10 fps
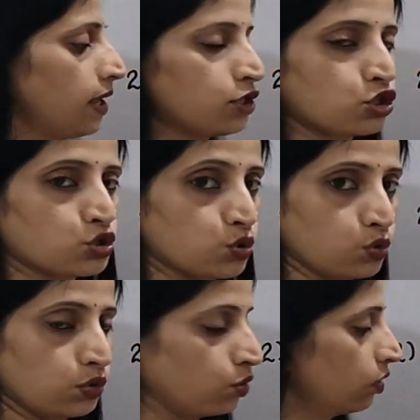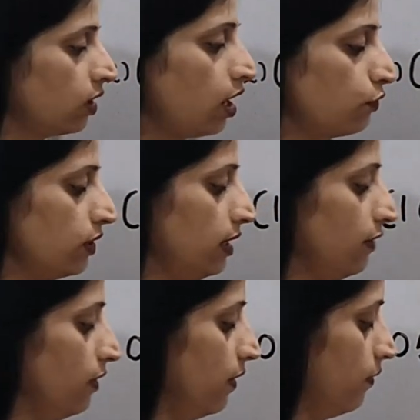plus
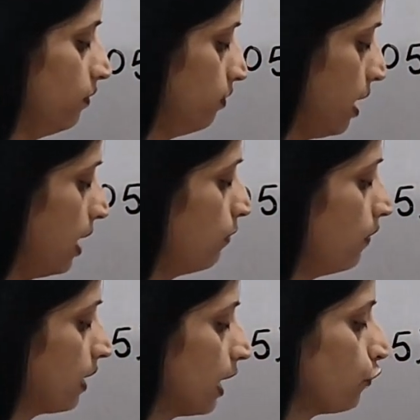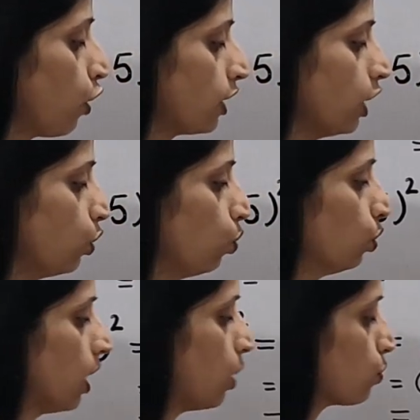2,000 and we will get
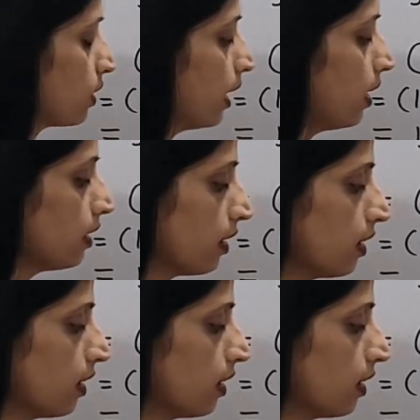42,000